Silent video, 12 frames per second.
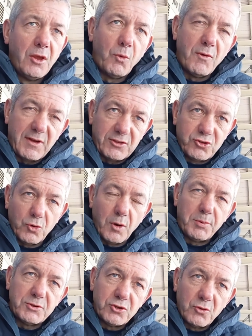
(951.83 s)
We've had 2
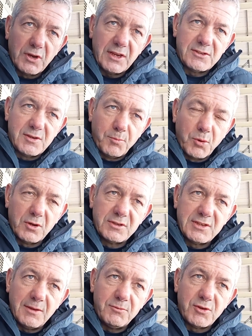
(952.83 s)
opportunities to put a
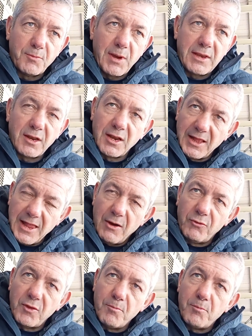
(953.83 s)
team to bed and
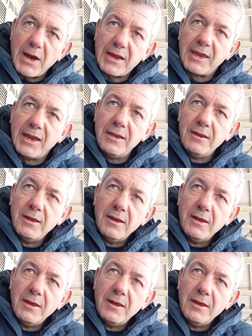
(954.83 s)
allowed them back in.